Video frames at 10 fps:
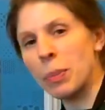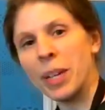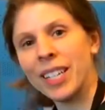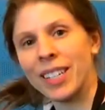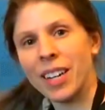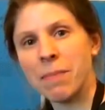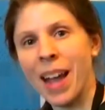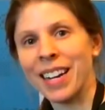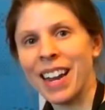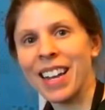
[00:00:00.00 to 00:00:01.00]
these pieces are
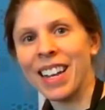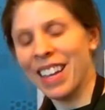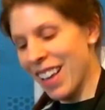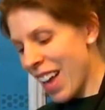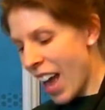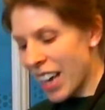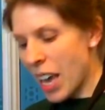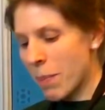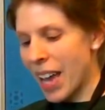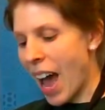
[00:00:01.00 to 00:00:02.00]
magnetic and
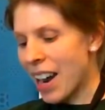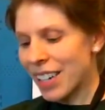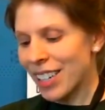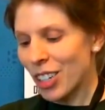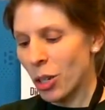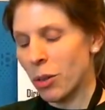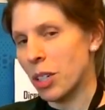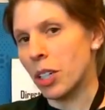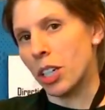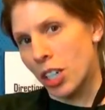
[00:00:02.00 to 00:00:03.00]
can be added to
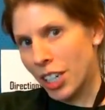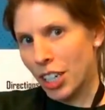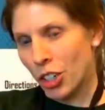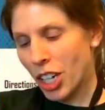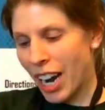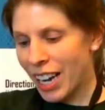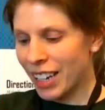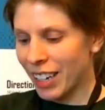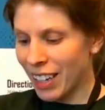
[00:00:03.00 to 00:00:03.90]
your cookie tray